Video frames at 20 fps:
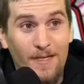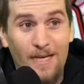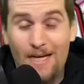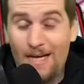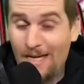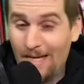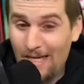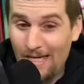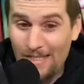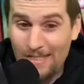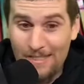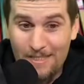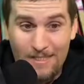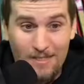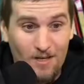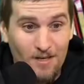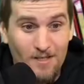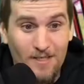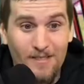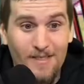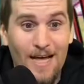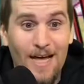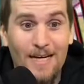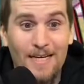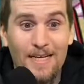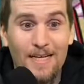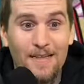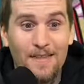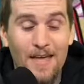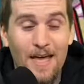and starts
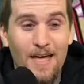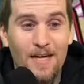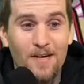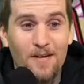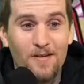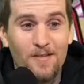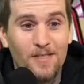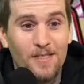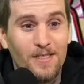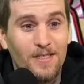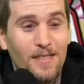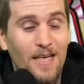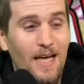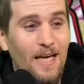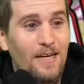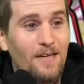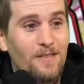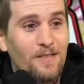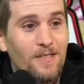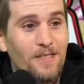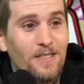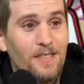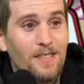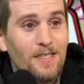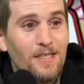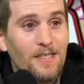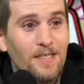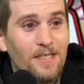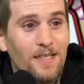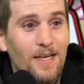attacking Thanos, and Thanos is
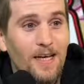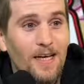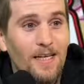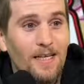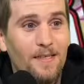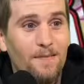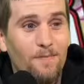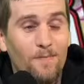just like,